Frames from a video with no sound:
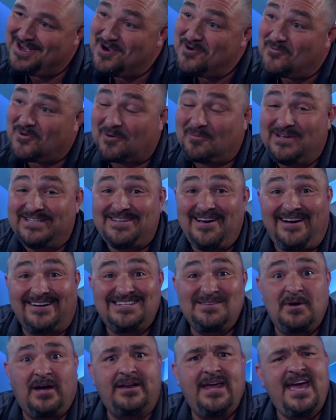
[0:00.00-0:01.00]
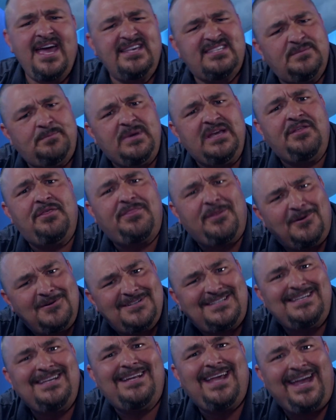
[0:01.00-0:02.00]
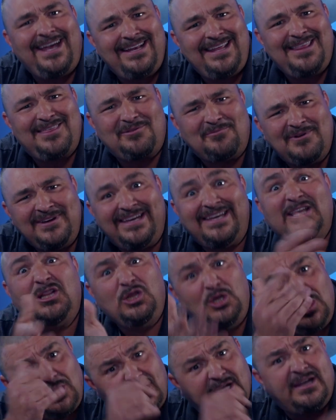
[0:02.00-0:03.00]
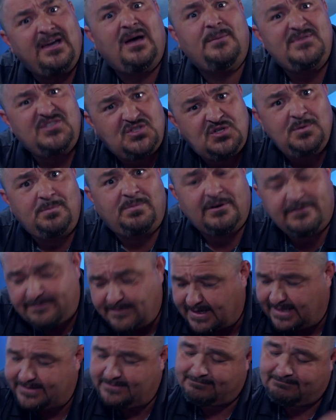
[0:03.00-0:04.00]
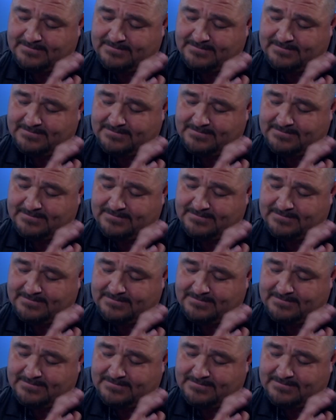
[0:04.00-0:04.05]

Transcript: where we talked about SB 1383. Look it up. Super fun.